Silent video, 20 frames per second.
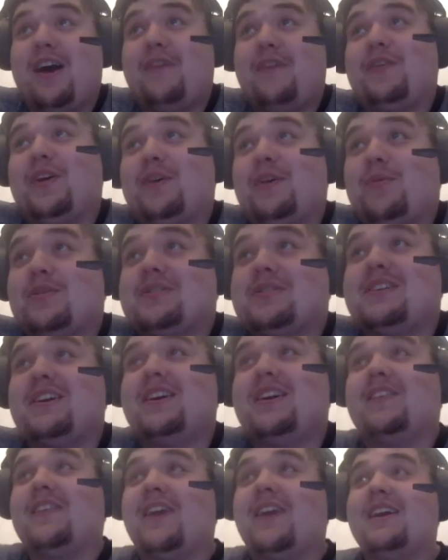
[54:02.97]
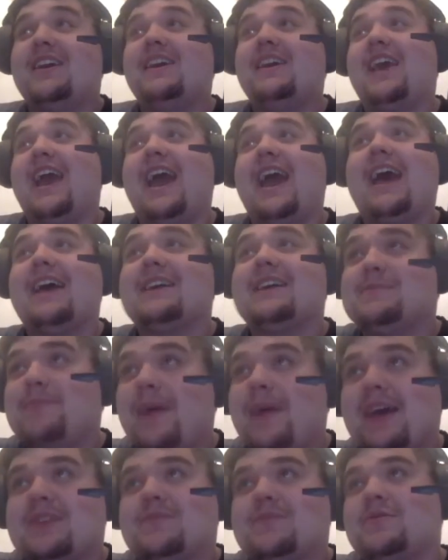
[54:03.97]
I feel like we're seeing that he has
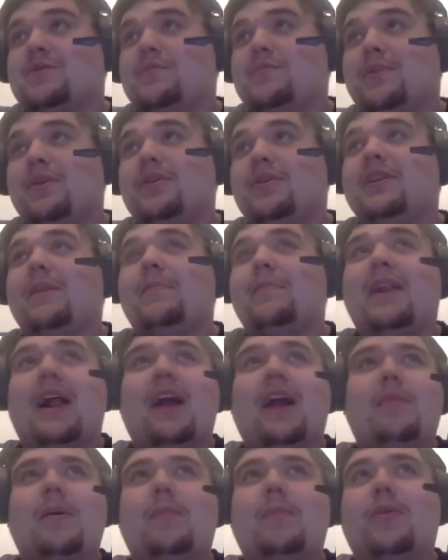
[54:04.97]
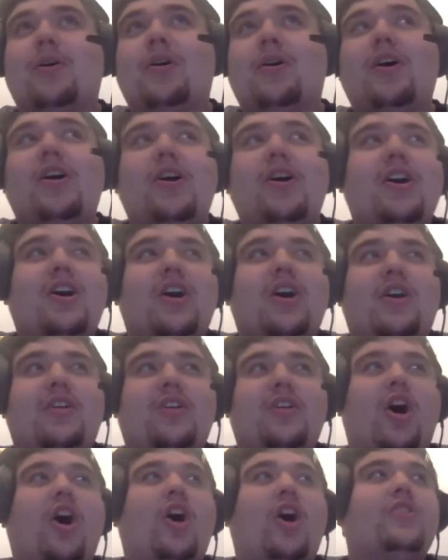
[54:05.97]
pass rush ability. I mean, I remember
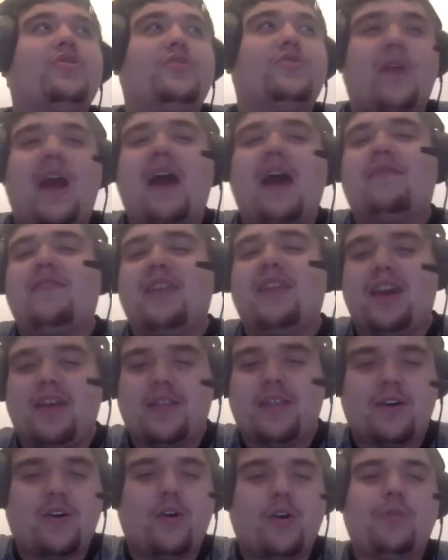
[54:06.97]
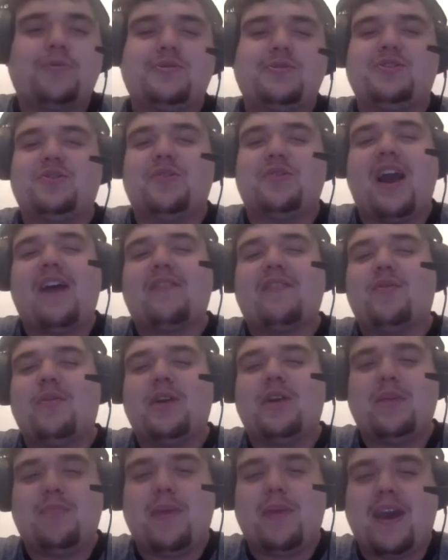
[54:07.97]
on draft day, the Colts draft
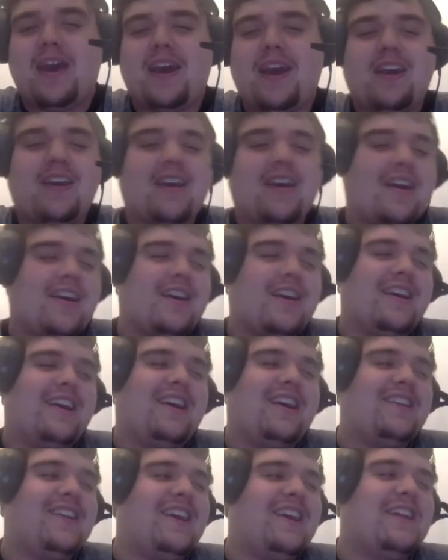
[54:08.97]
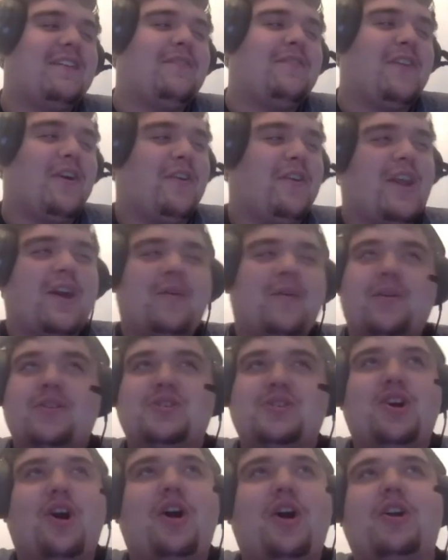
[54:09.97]
Kwity Paye and NFL
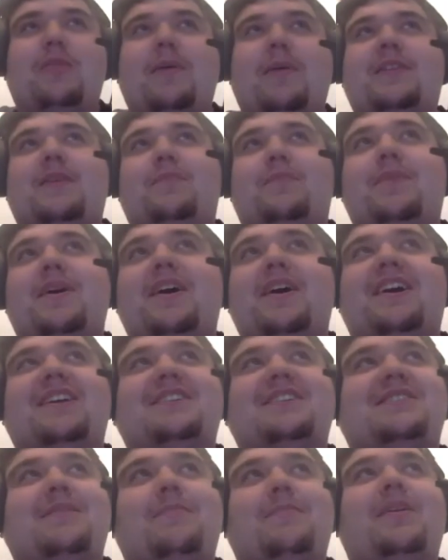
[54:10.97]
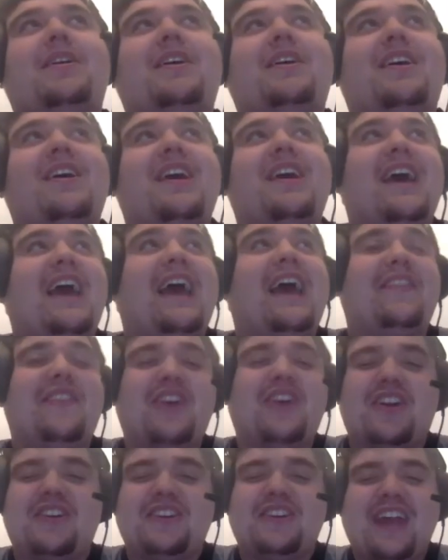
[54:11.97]
Network's talking about the pick, and somebody had
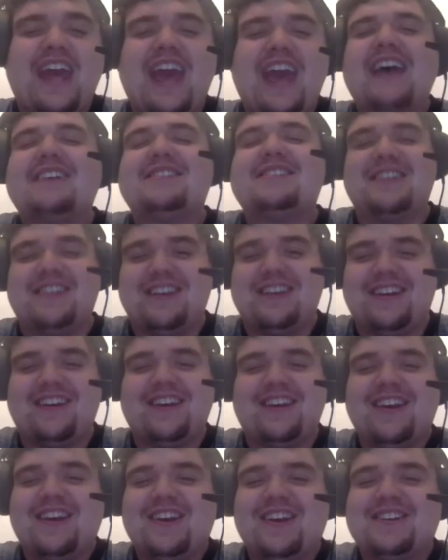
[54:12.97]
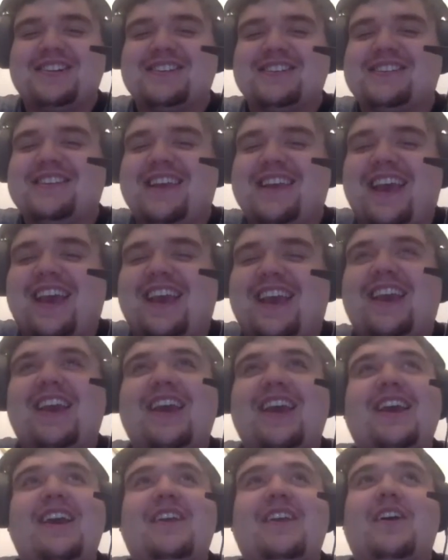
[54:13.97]
the audacity to say
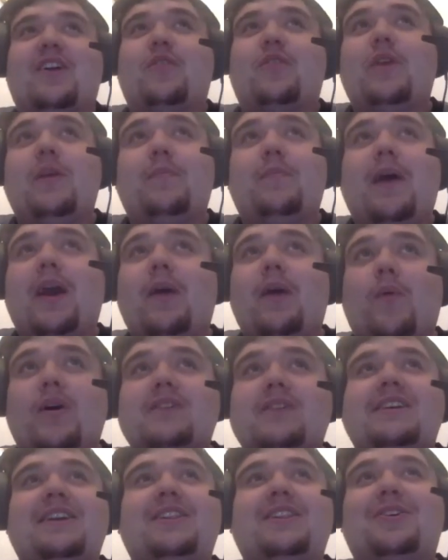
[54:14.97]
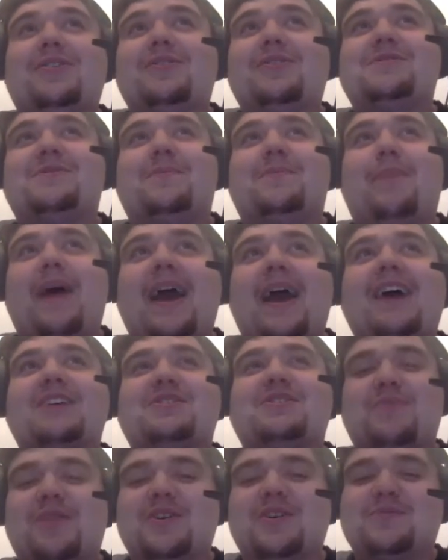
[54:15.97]
that Kwity Paye, once he learns some
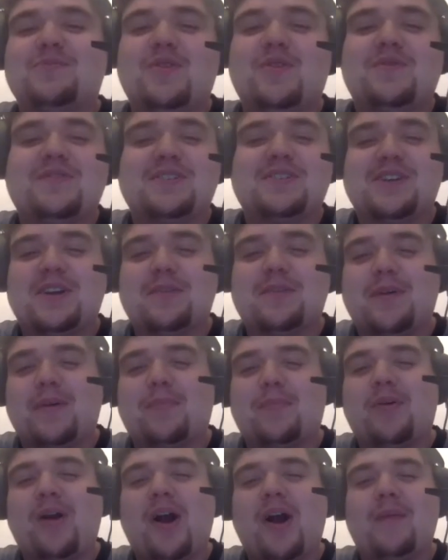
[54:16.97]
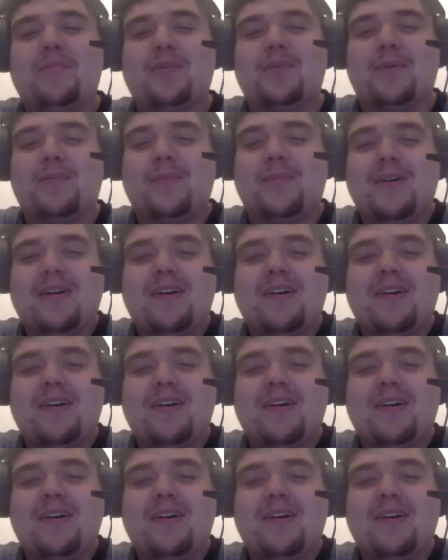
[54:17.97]
pass rush moves, is going to be a problem.